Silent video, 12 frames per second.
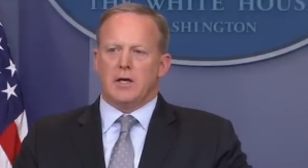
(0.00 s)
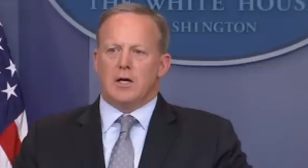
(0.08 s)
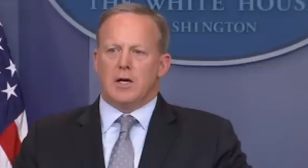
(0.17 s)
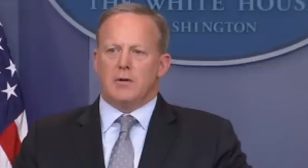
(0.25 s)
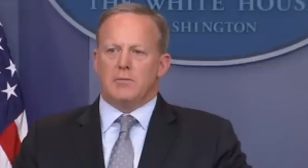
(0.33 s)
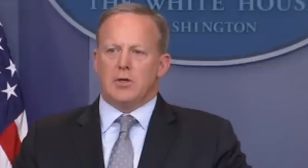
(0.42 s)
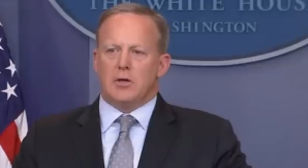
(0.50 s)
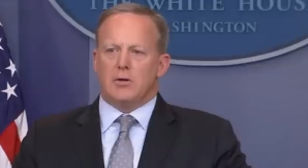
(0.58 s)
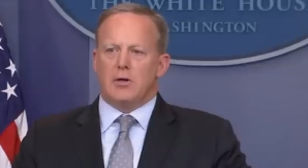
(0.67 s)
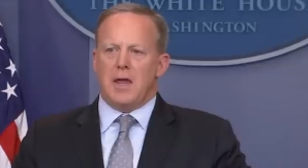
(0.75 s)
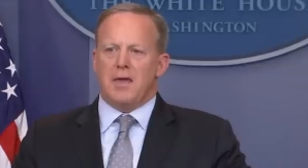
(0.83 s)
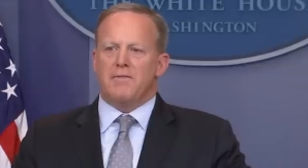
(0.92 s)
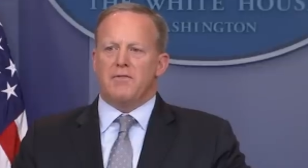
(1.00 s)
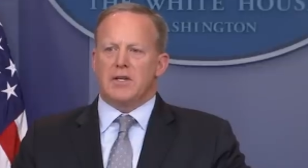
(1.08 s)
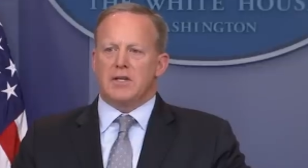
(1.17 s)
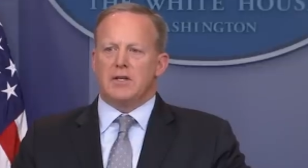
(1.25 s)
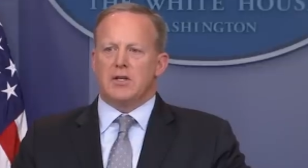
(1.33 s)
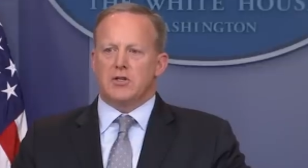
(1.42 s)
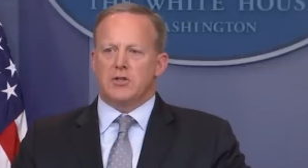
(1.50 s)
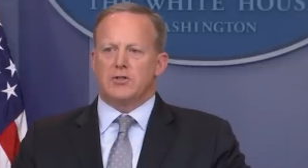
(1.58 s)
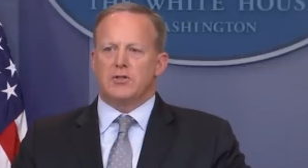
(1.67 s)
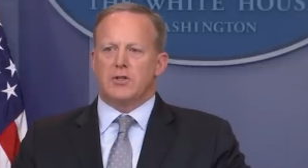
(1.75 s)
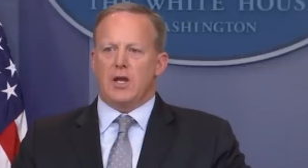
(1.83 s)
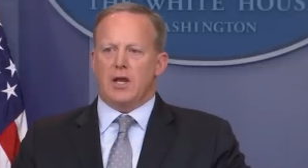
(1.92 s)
uh, you know if the conditions,